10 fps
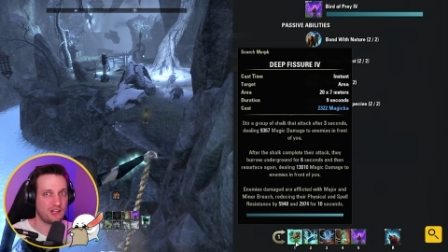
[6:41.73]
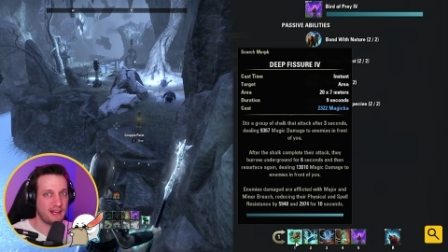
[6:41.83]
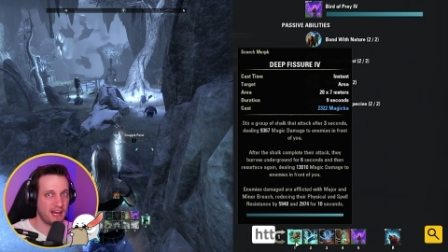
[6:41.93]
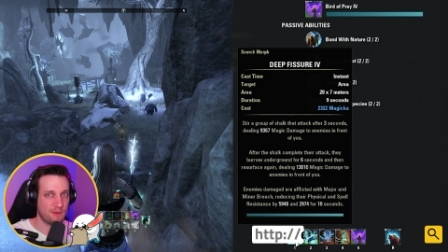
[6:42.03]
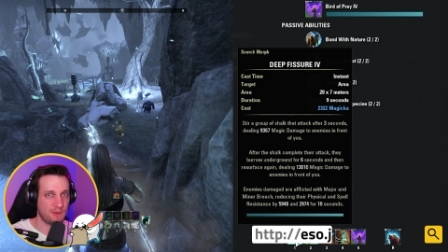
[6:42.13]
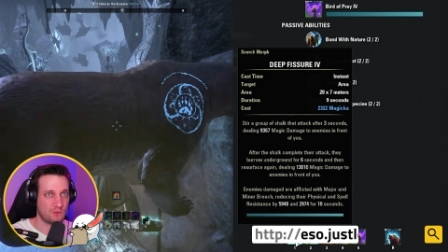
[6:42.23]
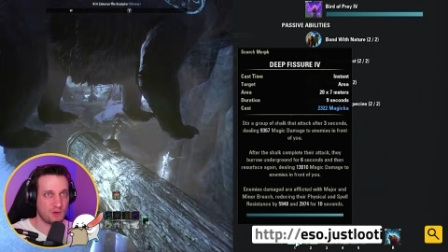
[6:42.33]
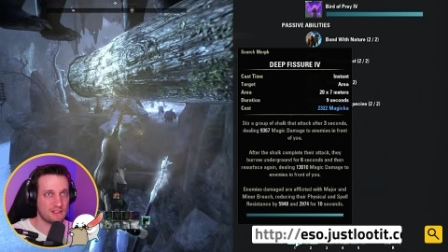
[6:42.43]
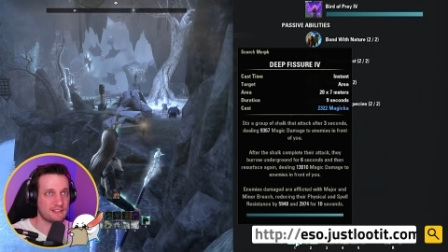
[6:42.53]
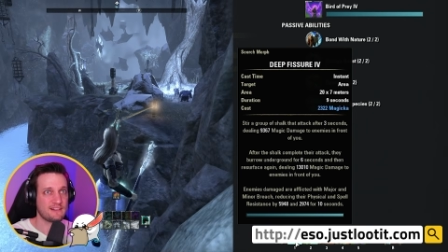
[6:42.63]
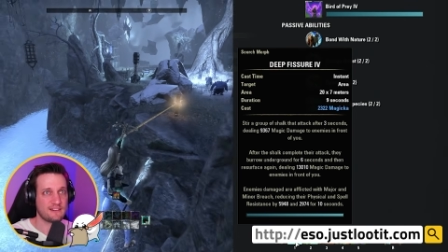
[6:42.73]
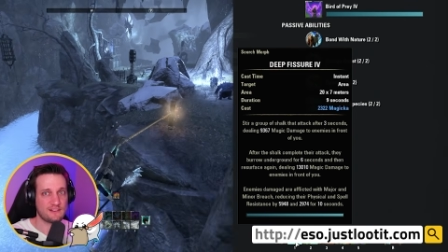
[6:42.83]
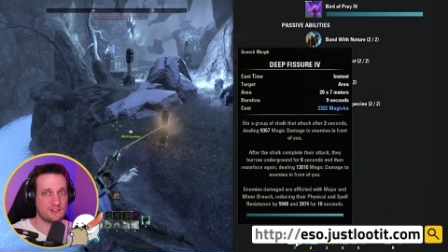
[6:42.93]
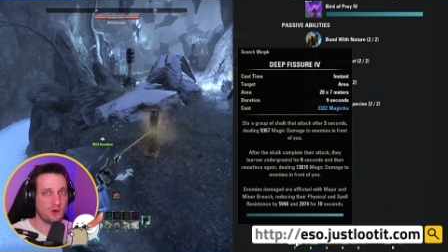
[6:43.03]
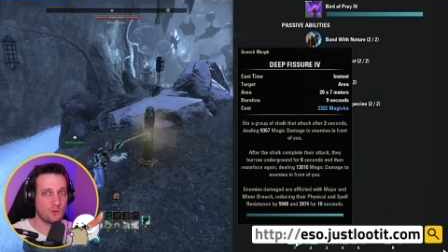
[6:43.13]
in enemy
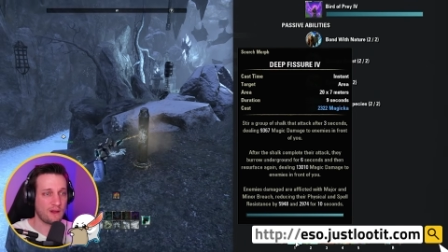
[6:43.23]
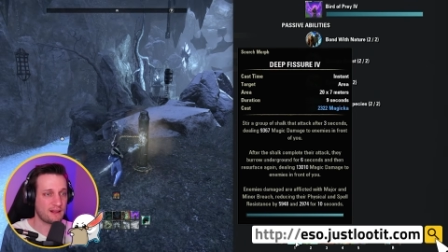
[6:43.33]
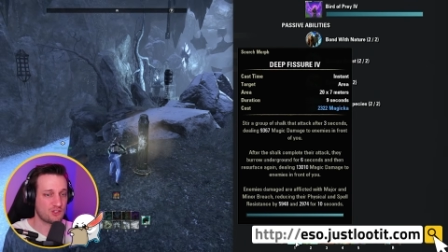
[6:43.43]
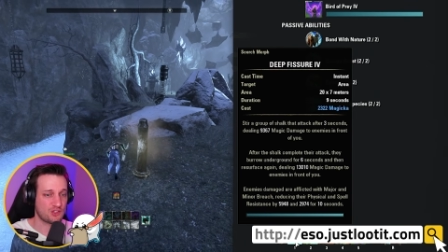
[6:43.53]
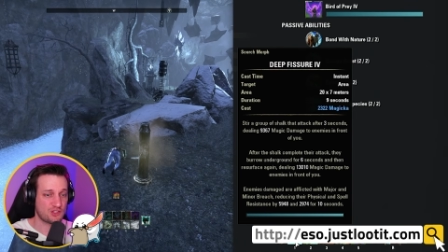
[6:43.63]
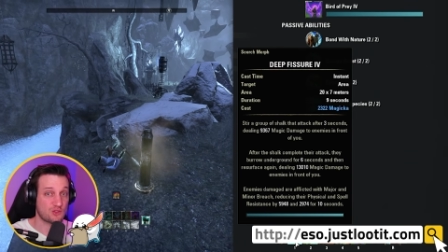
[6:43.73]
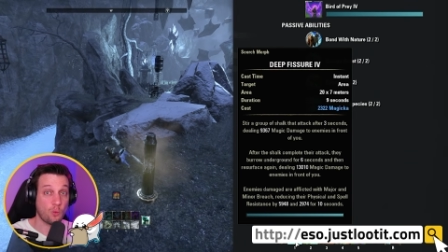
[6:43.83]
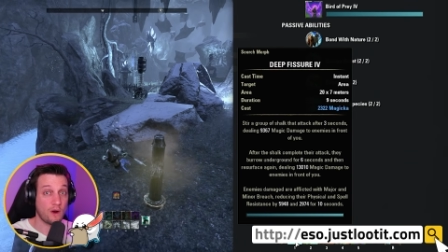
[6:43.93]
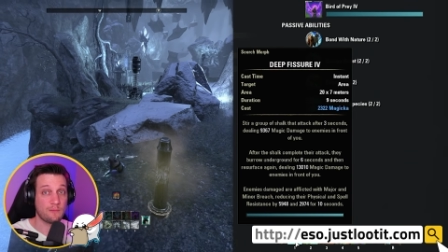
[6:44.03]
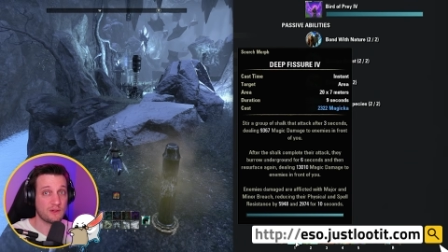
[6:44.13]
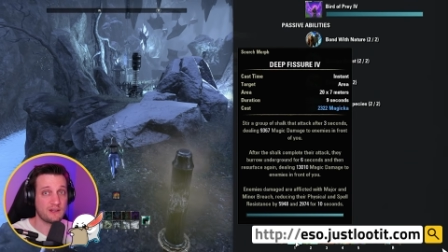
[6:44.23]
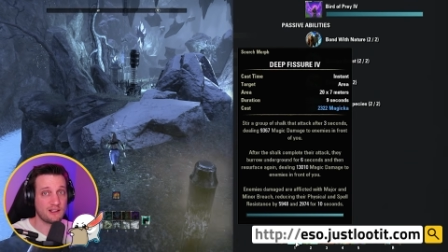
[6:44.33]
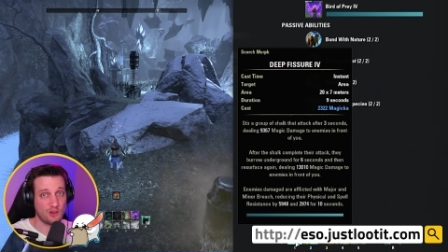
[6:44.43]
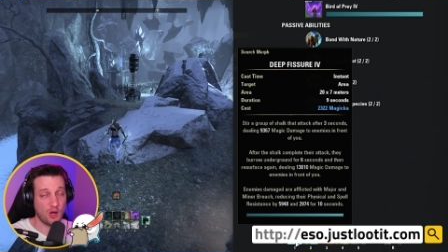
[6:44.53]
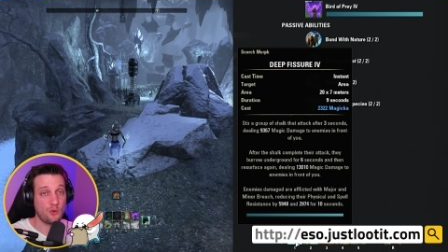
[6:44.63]
resistances. So like just this one
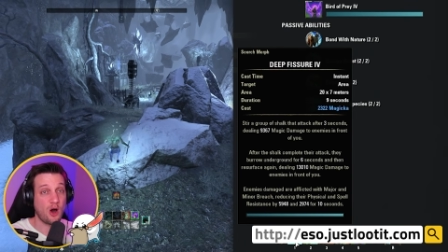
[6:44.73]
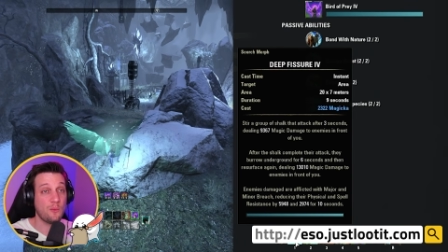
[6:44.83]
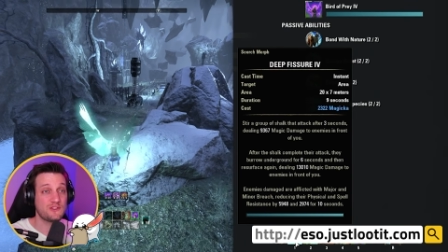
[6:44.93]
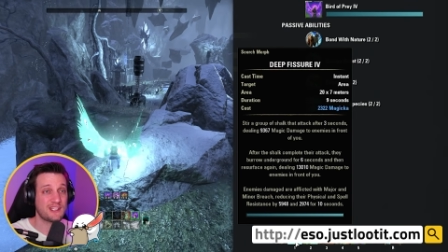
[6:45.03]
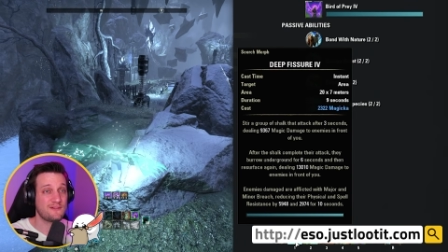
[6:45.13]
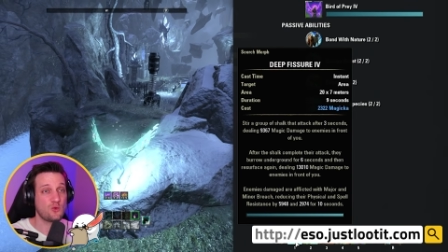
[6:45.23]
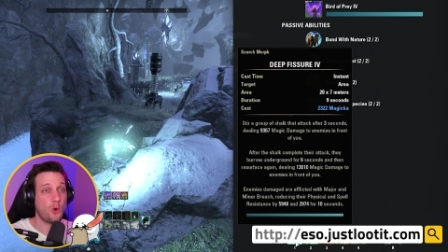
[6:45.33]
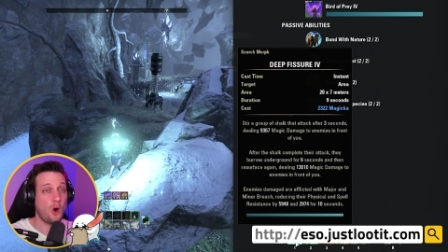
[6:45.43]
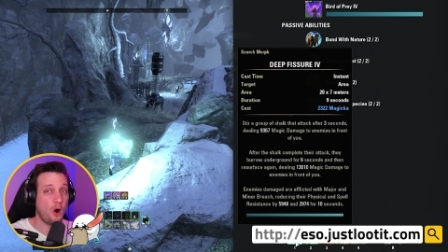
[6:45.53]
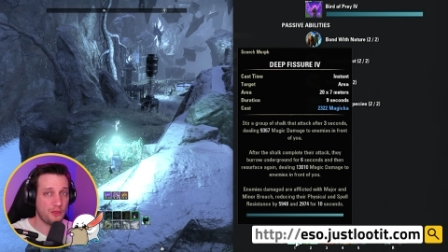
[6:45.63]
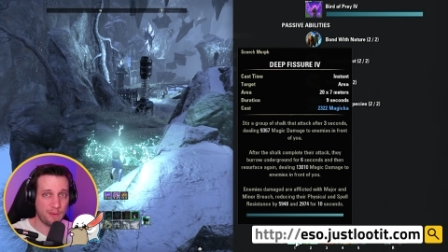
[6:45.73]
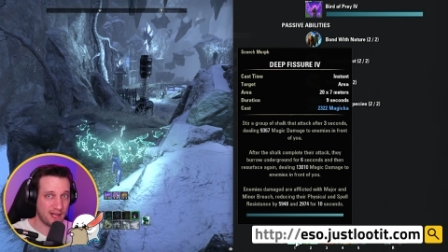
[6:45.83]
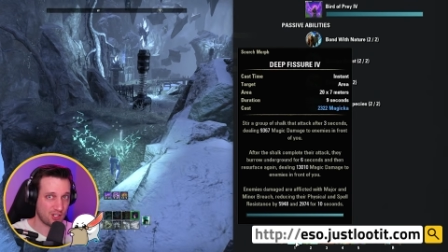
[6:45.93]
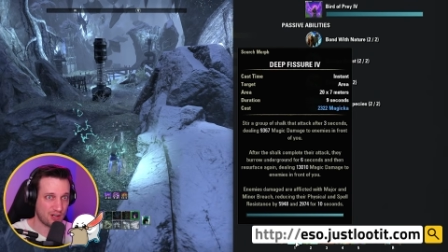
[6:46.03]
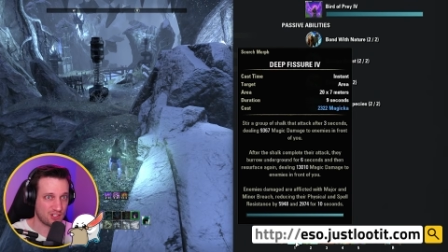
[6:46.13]
ability alone almost gives you all the
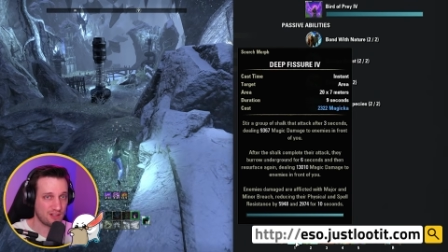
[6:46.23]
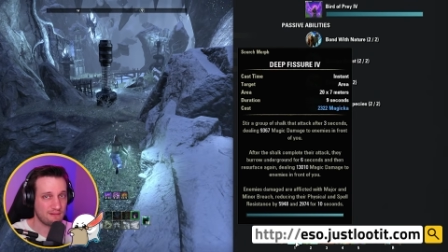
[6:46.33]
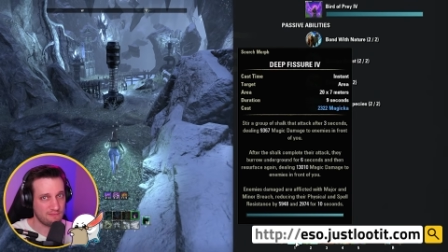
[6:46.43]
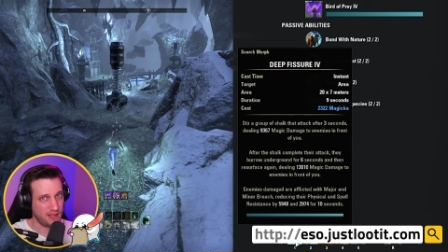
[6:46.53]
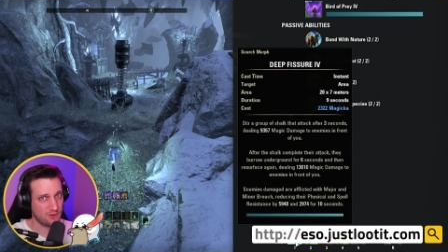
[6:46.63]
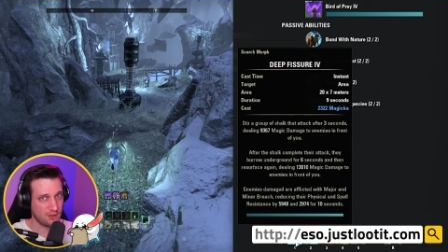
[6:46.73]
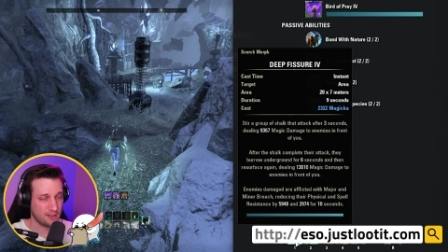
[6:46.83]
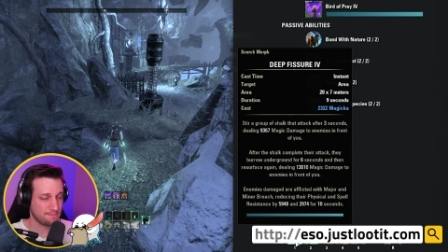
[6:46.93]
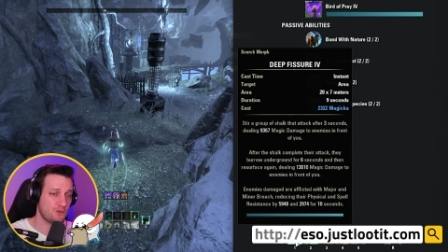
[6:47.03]
penetration that you need.